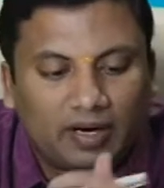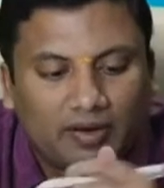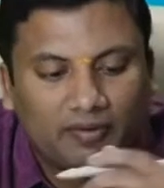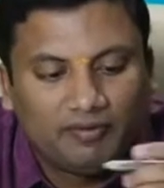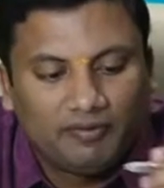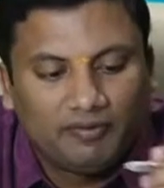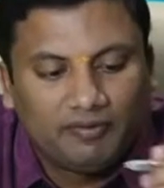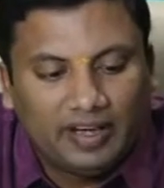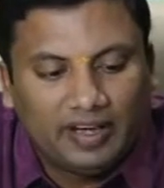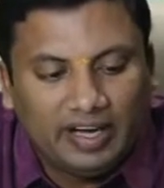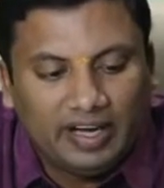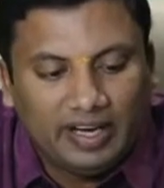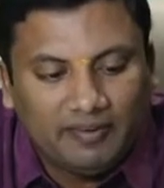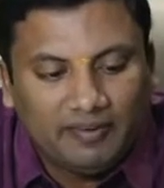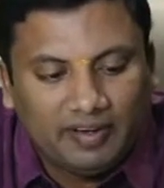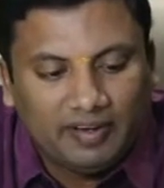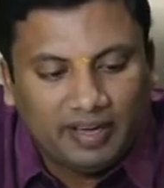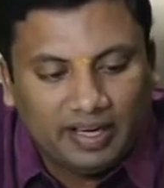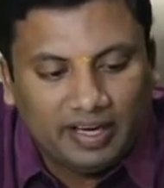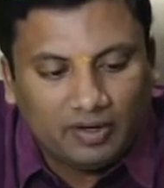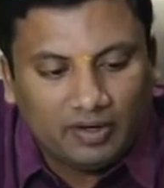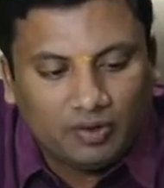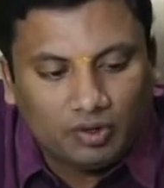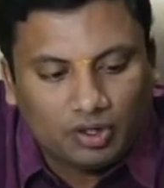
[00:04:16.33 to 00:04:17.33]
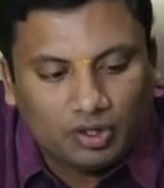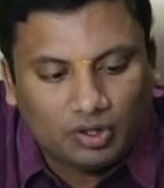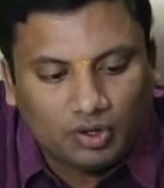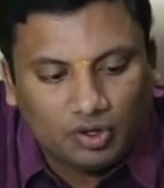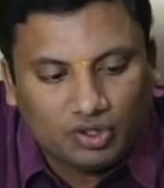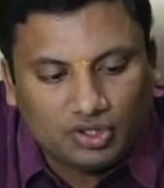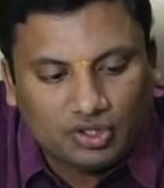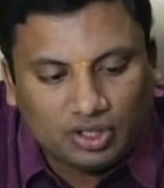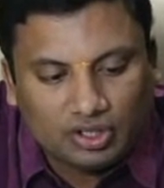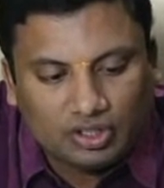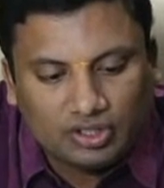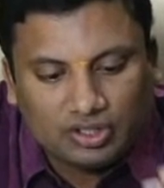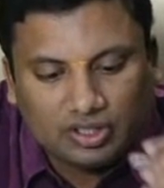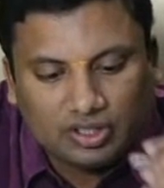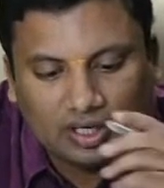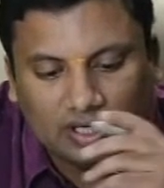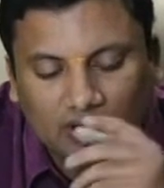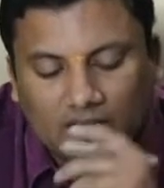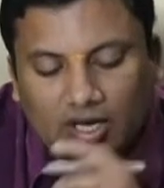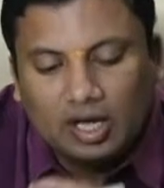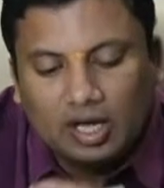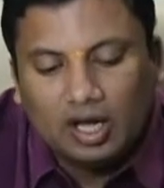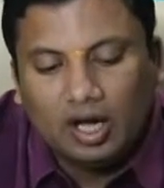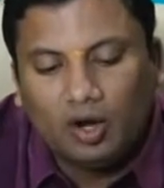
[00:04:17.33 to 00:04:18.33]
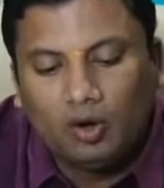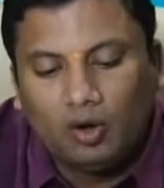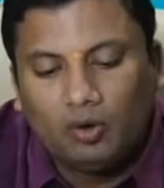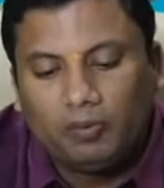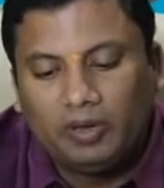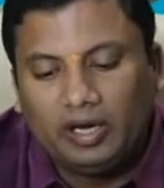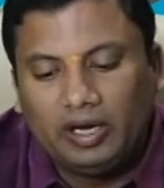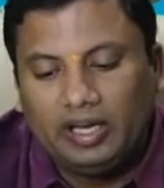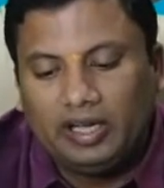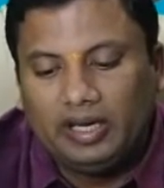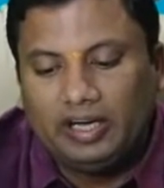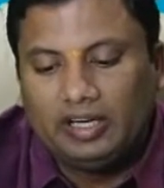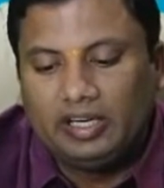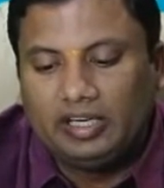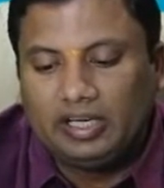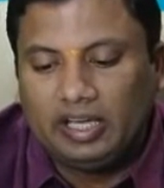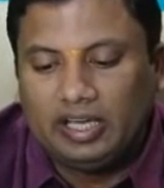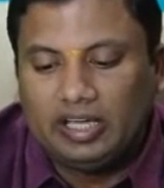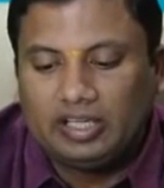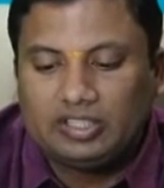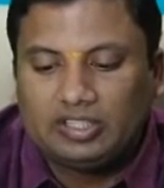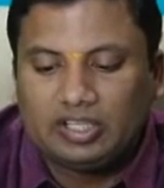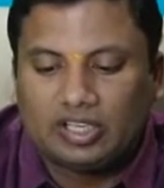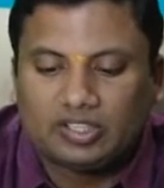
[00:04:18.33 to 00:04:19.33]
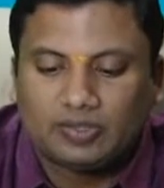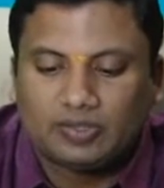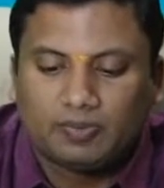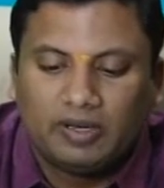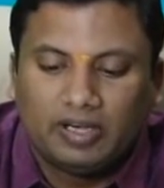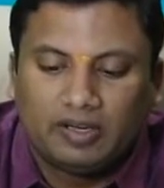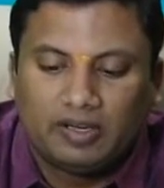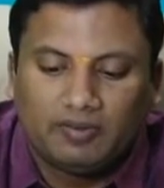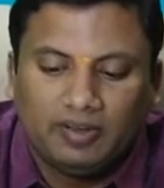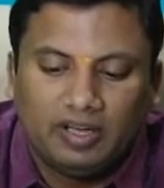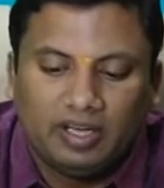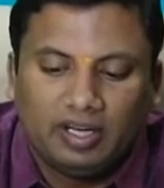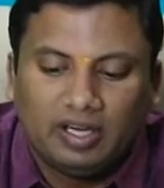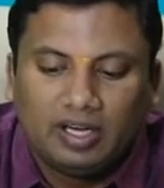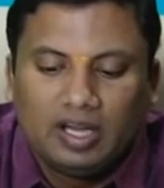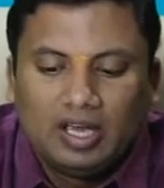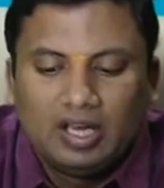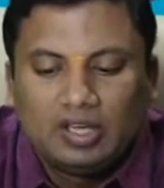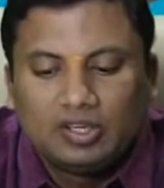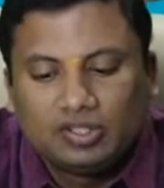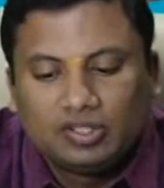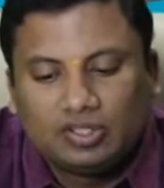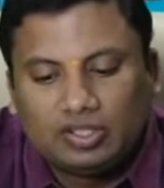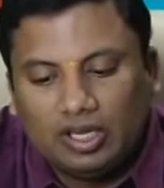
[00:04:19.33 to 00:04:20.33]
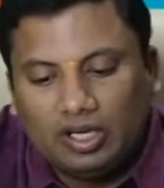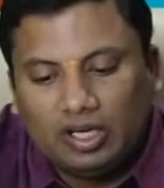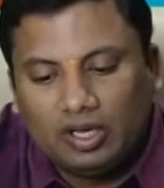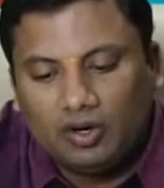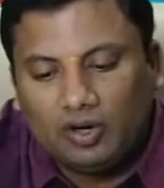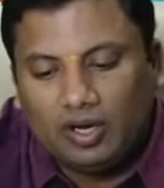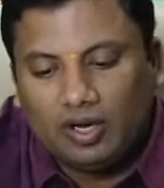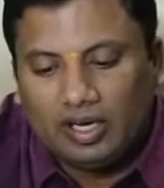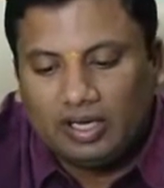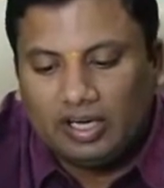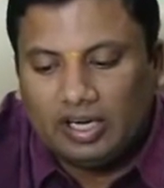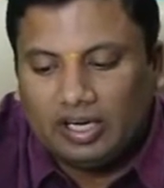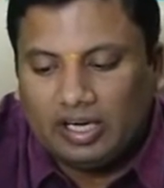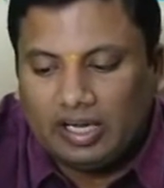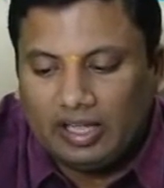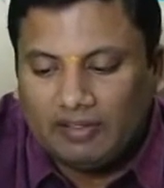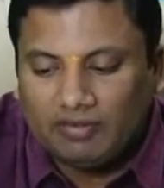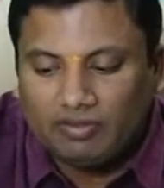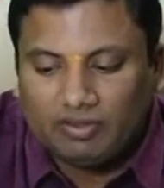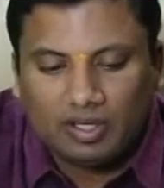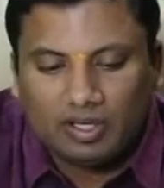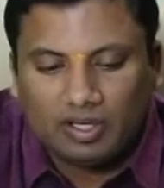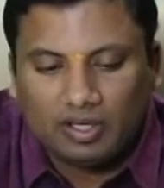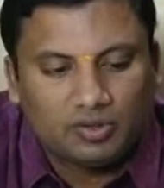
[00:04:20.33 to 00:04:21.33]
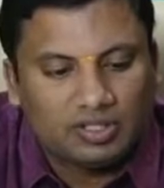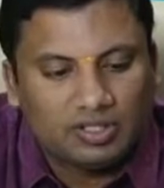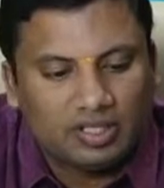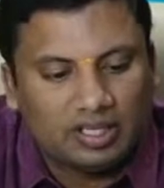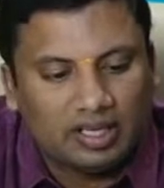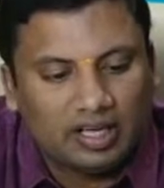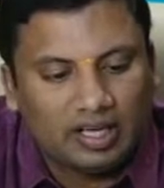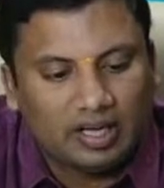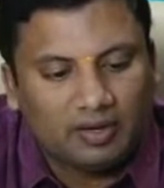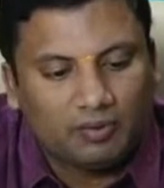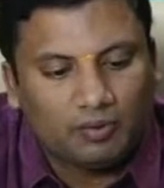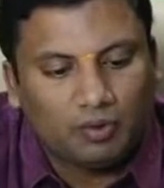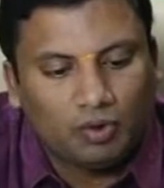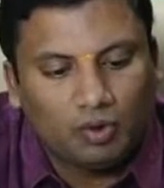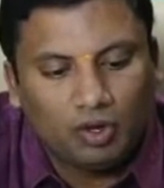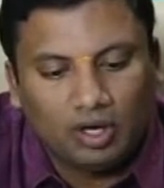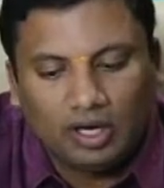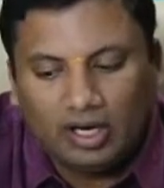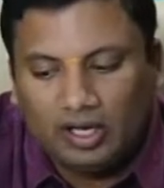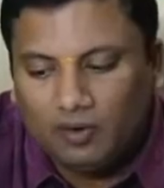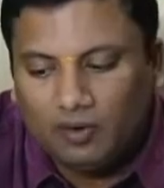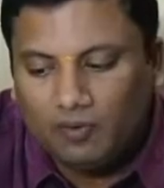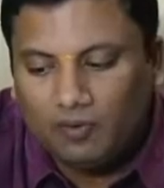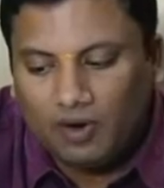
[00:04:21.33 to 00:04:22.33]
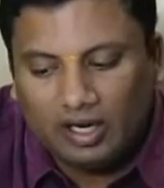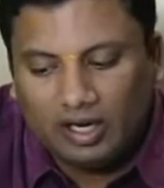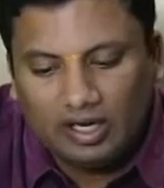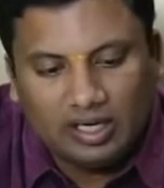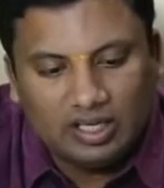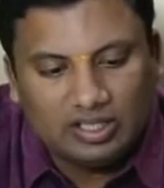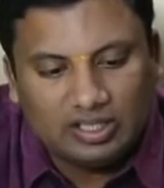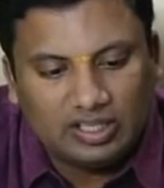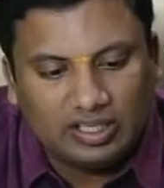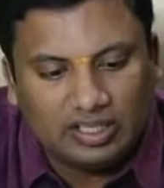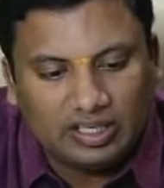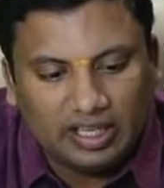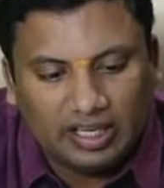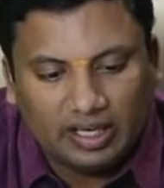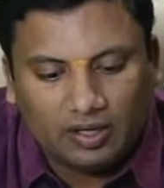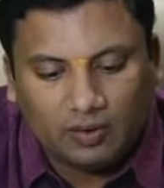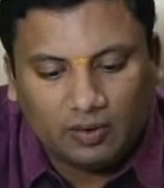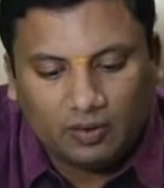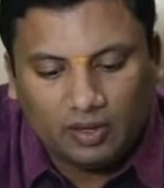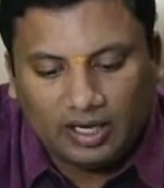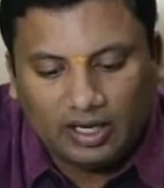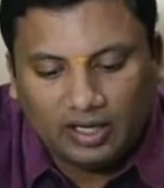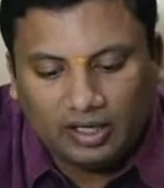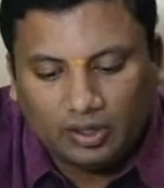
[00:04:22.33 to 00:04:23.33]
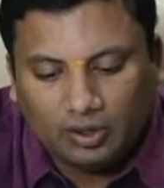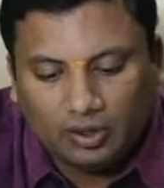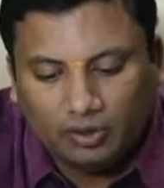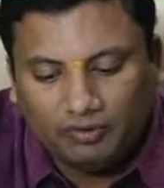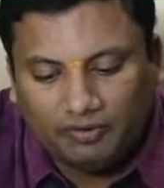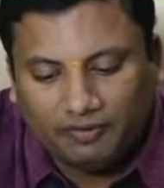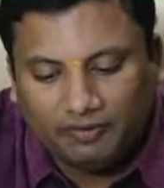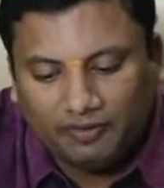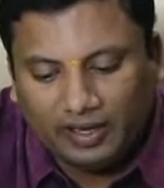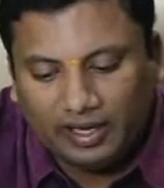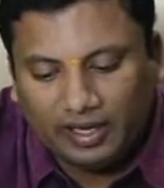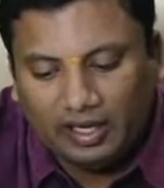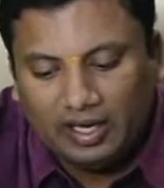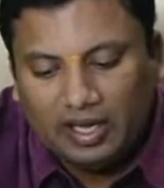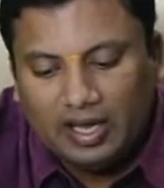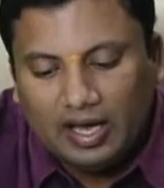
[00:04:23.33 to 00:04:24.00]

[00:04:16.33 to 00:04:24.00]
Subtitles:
Very, very good question, sir. How many integers between 0 and 10,000? I have only one digit equivalent to 5.